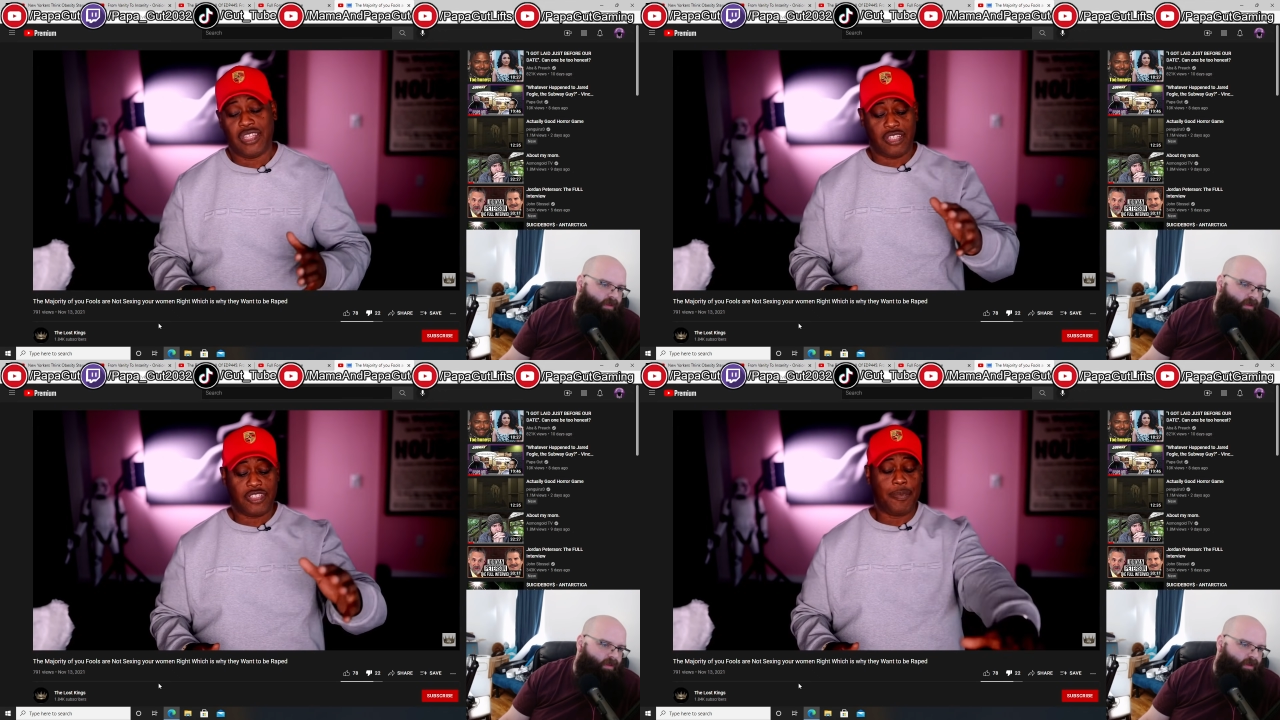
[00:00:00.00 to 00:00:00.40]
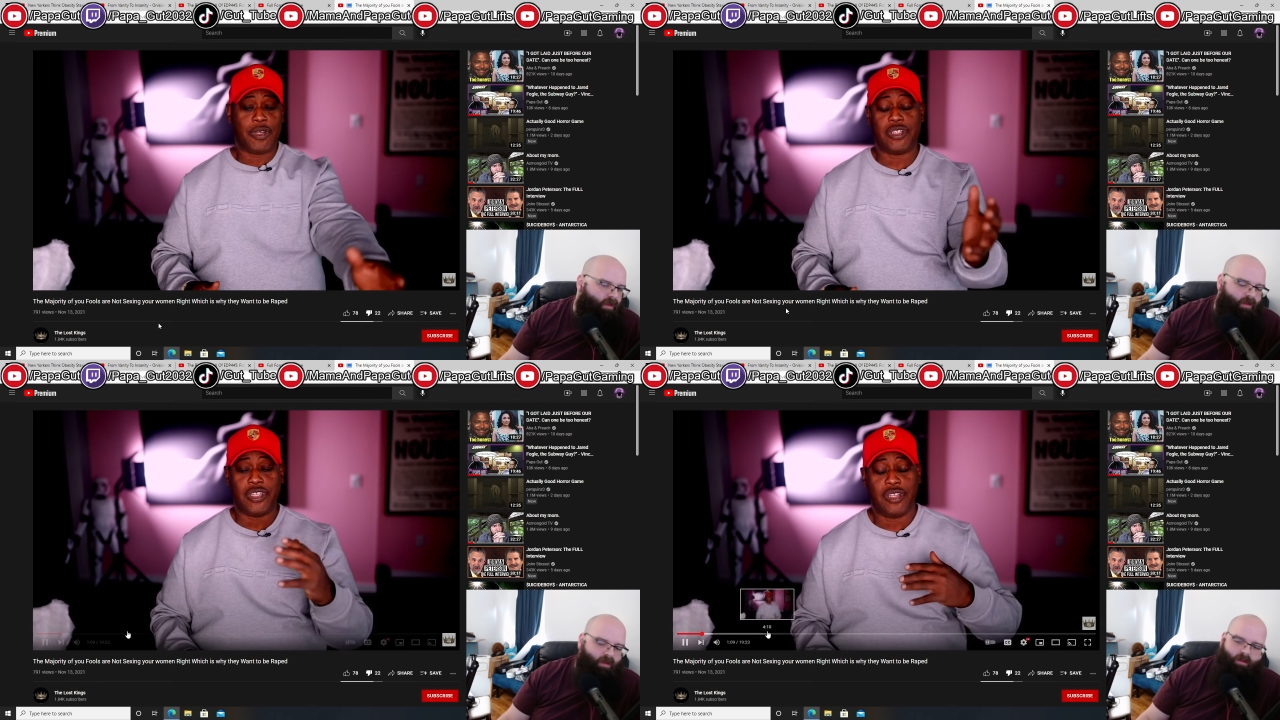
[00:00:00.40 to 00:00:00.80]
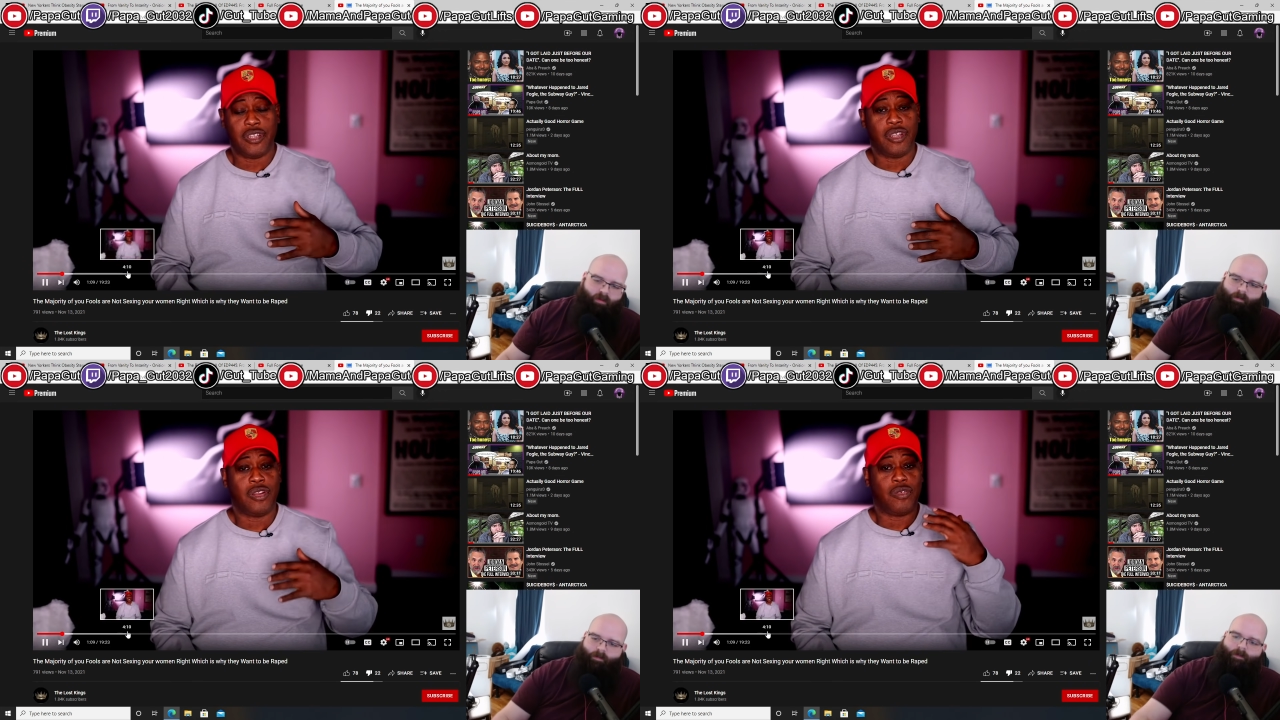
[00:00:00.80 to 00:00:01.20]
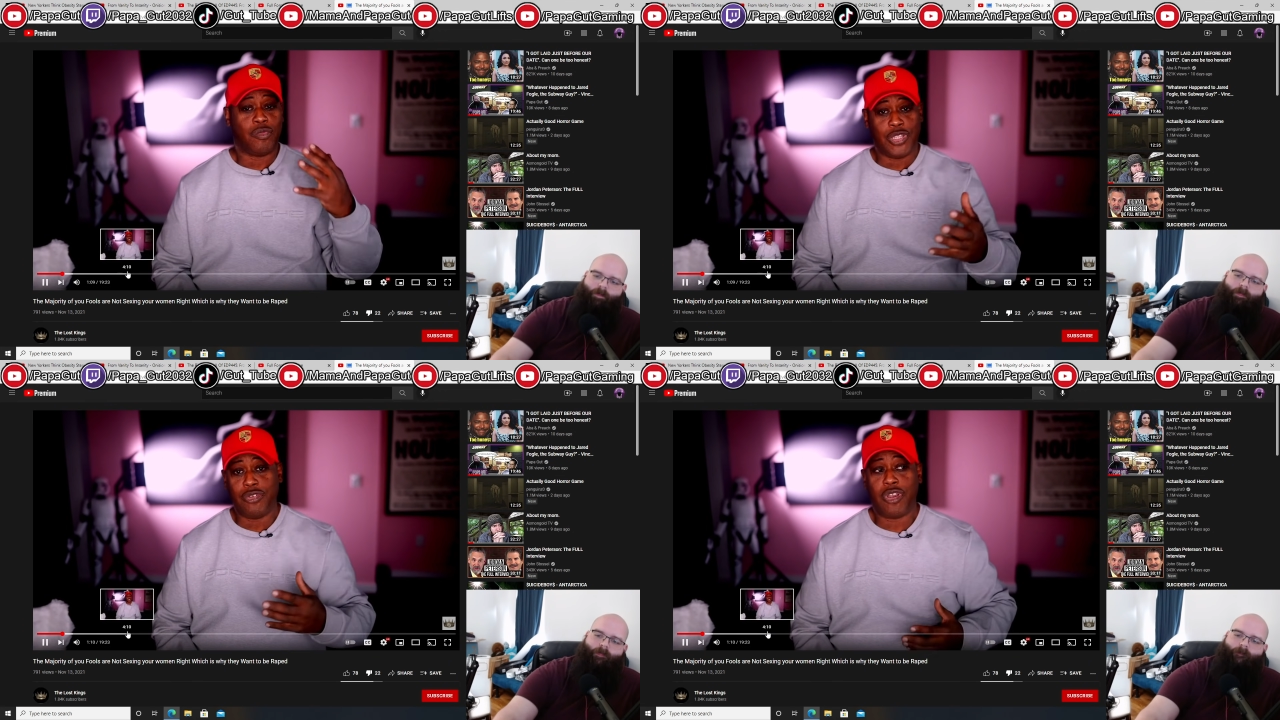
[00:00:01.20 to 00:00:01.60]
Speaker 1: Now, typically,
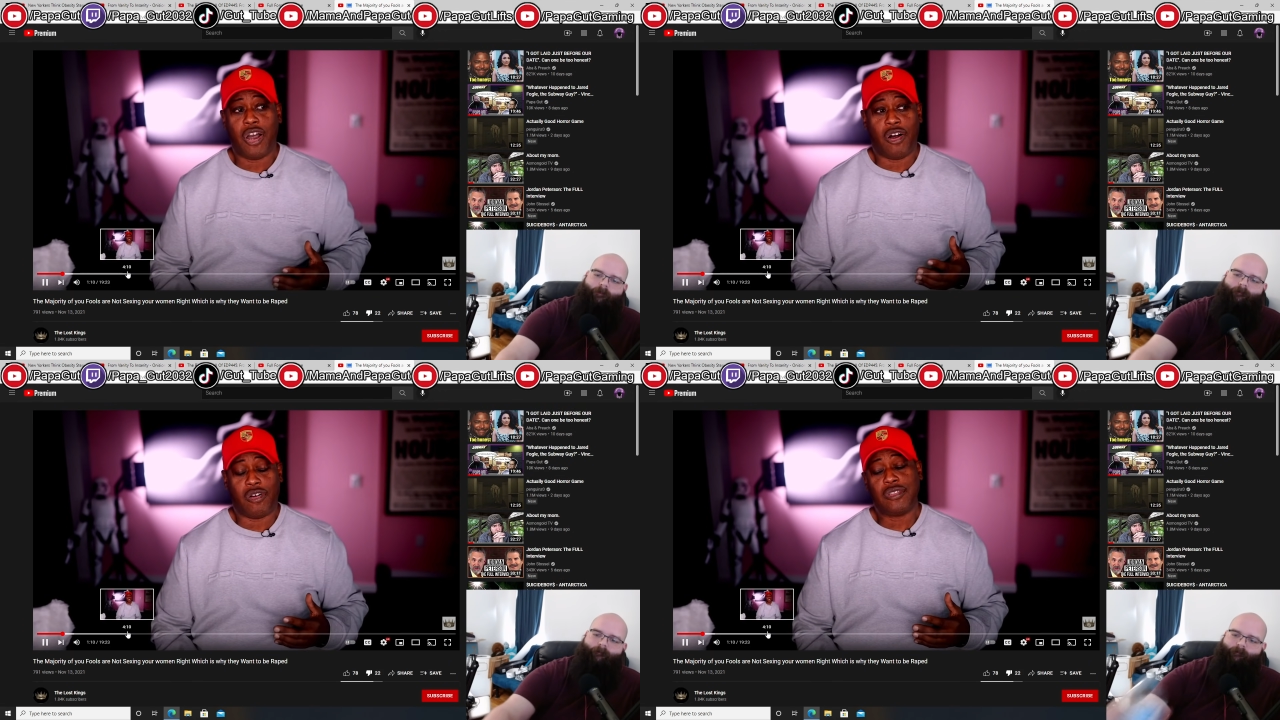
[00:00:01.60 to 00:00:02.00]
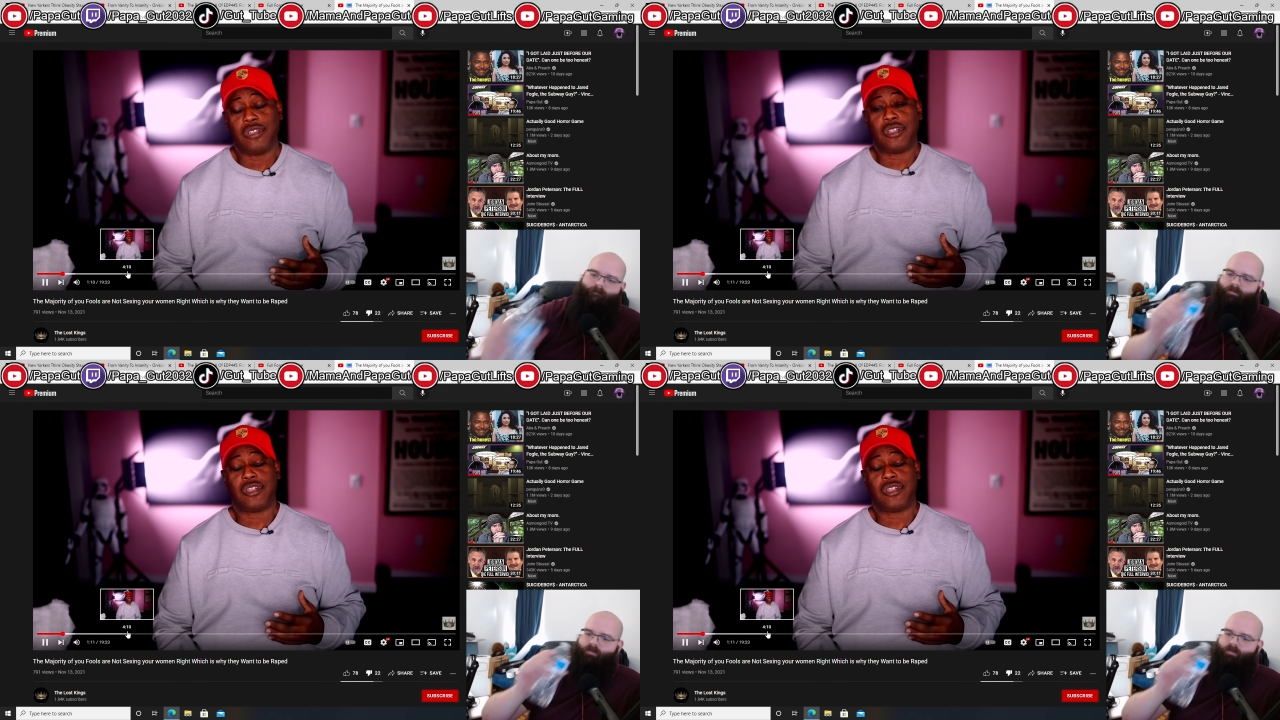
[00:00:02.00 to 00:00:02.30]
when you call